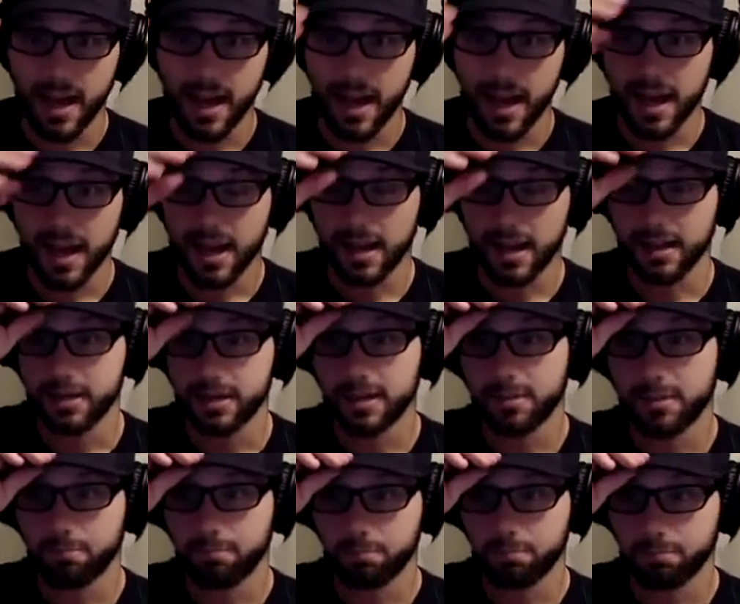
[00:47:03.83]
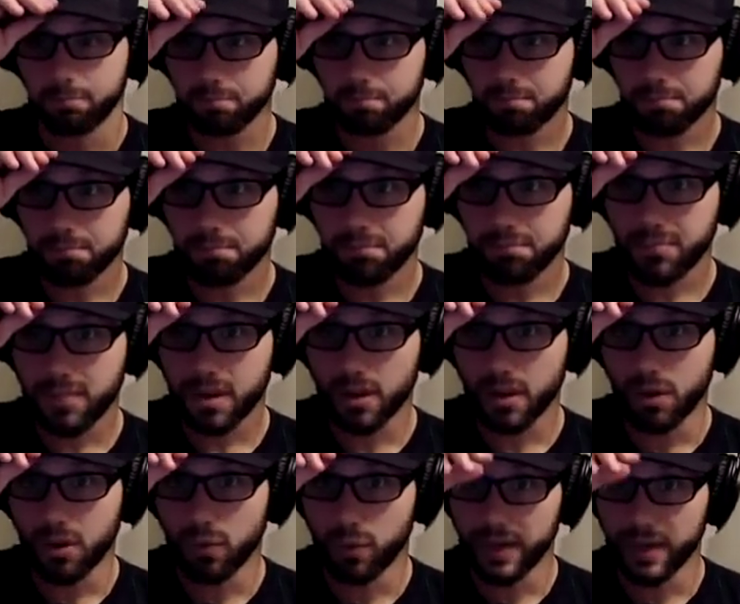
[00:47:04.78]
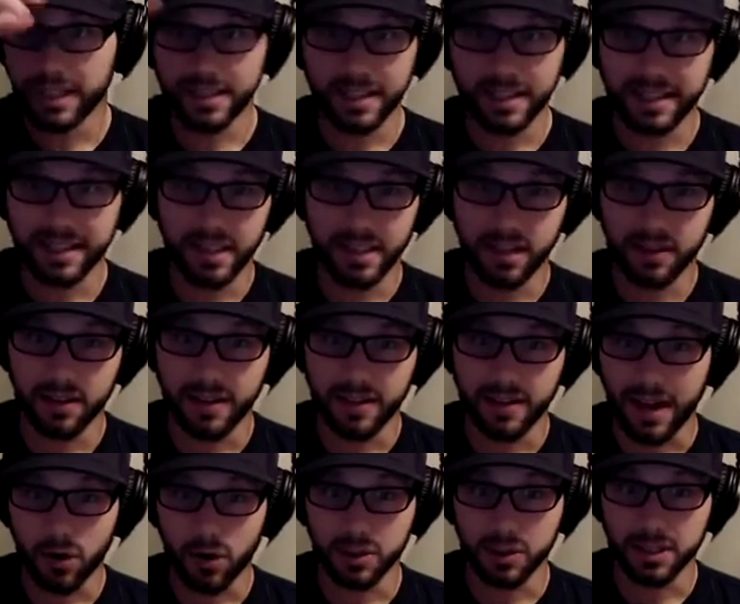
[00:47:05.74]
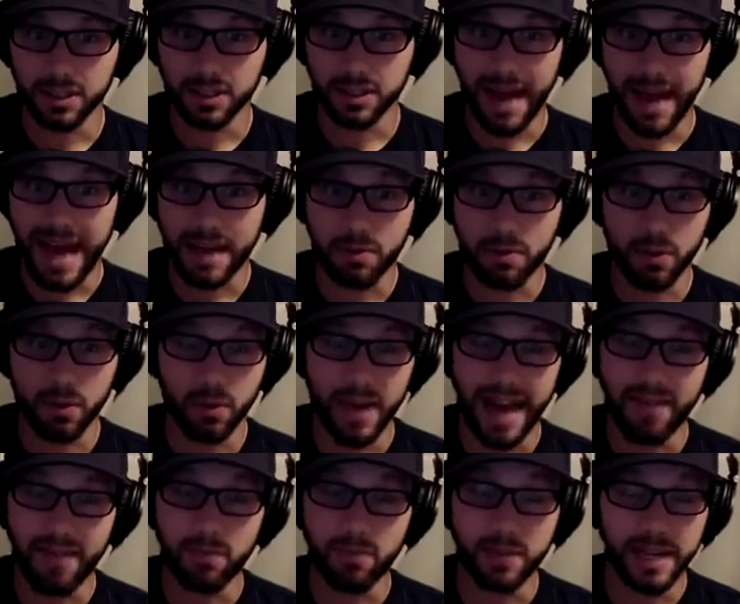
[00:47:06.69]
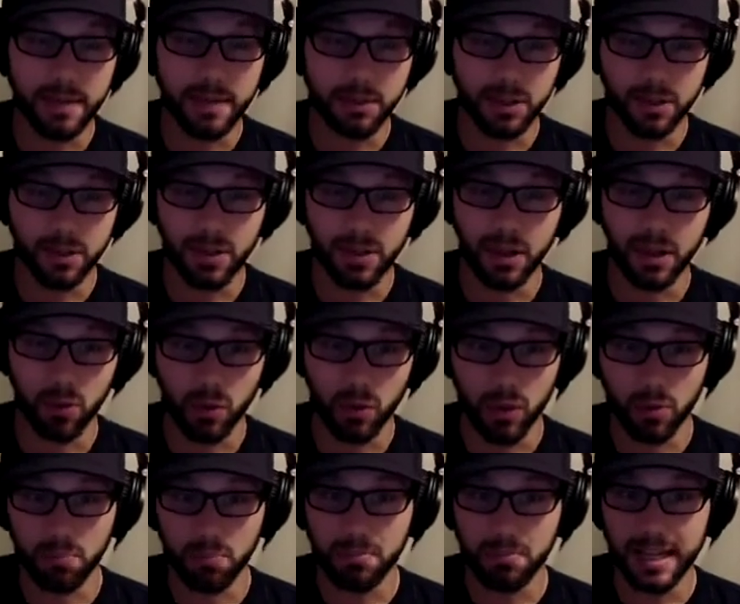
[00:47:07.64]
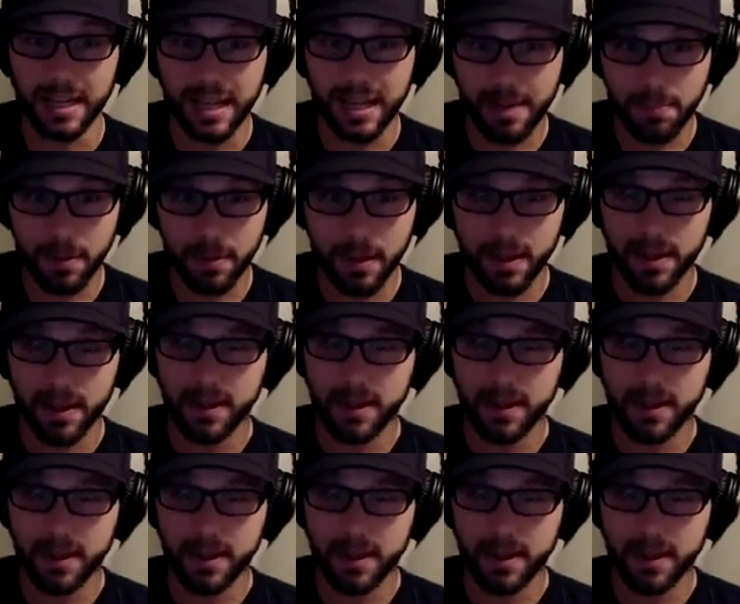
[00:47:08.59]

And we didn't let that hold us back, but we haven't been able to do like a real meetup.